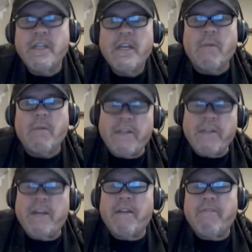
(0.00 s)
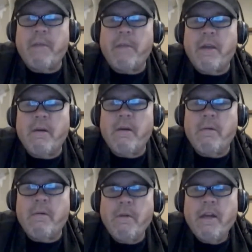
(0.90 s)
We love to hear from
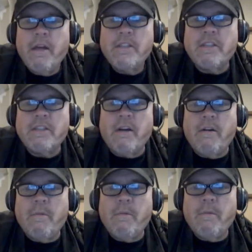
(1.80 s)
you. So